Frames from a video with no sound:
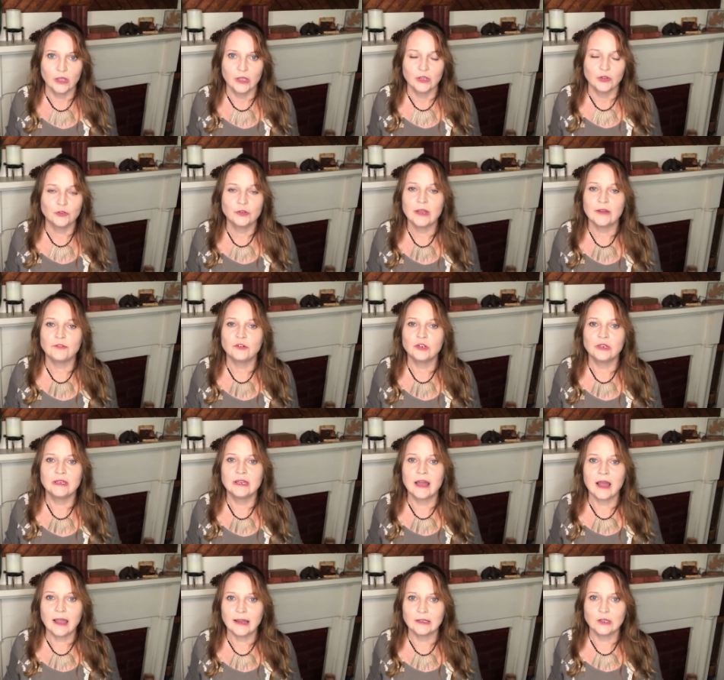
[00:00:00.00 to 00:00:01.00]
You're never
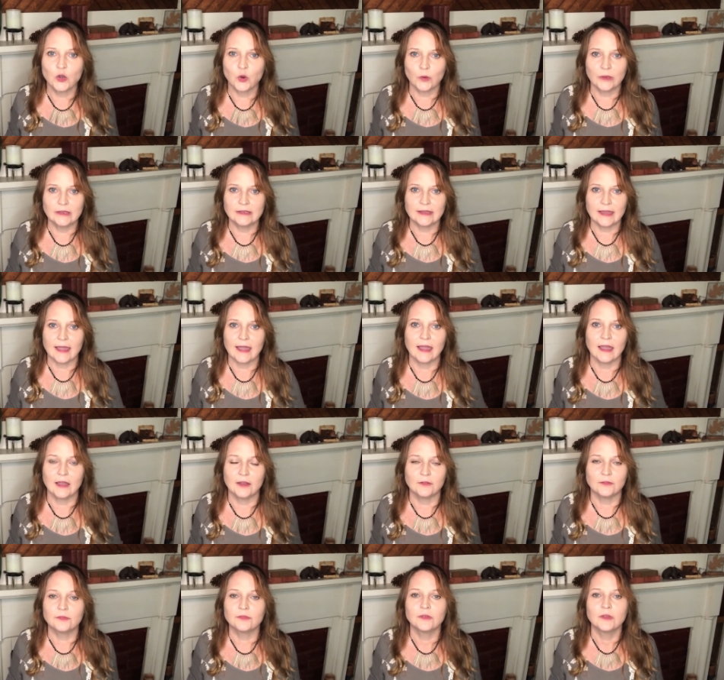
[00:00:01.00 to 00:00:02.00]
not going to
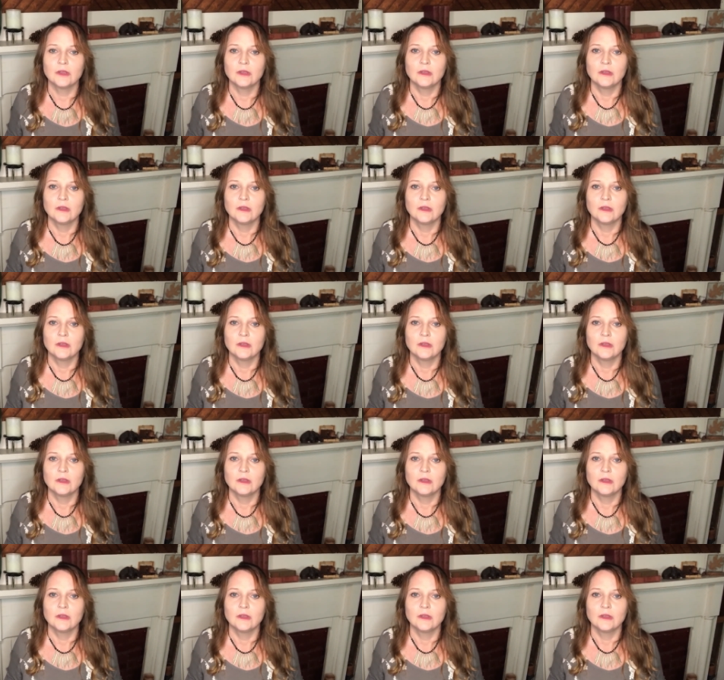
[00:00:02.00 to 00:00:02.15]
have